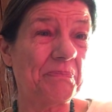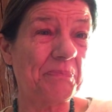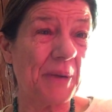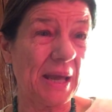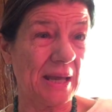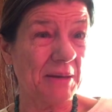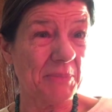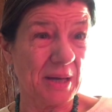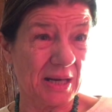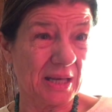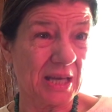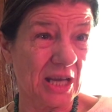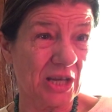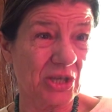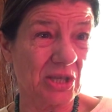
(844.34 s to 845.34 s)
pain
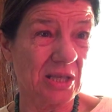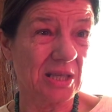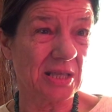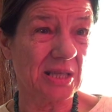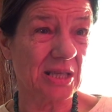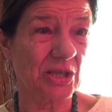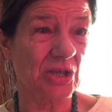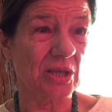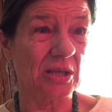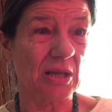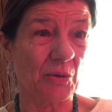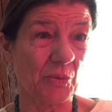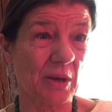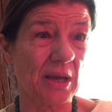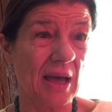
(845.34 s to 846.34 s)
medication addiction
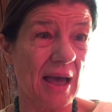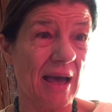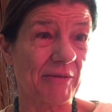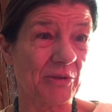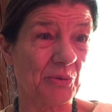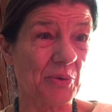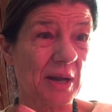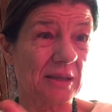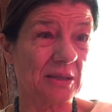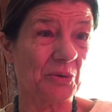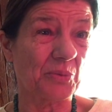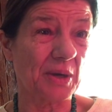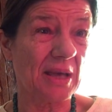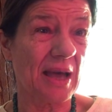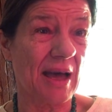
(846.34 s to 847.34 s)
that we have, the rate that
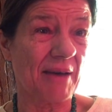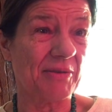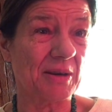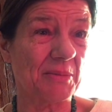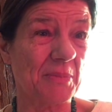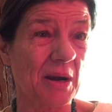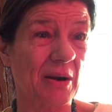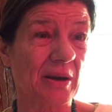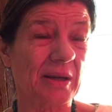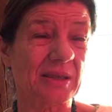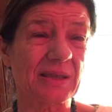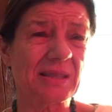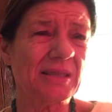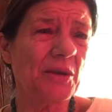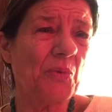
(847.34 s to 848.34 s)
we have in America.
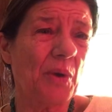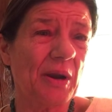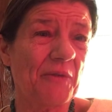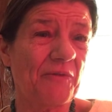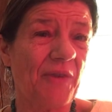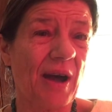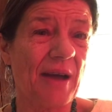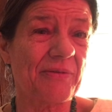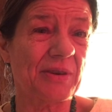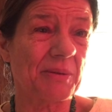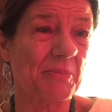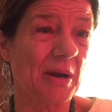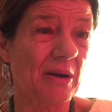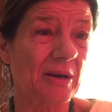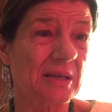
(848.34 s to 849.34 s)
They say 1 in 5 in
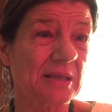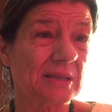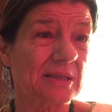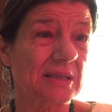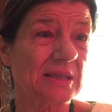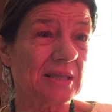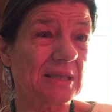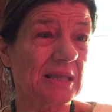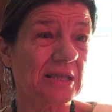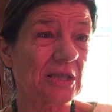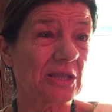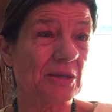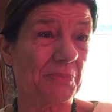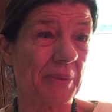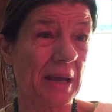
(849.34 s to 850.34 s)
Americans is
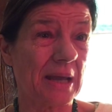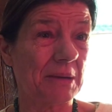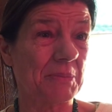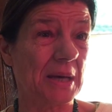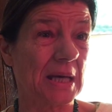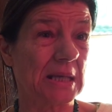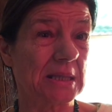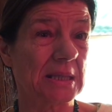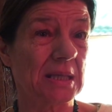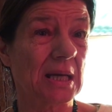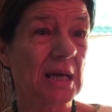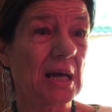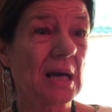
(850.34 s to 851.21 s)
addicted to pain meds.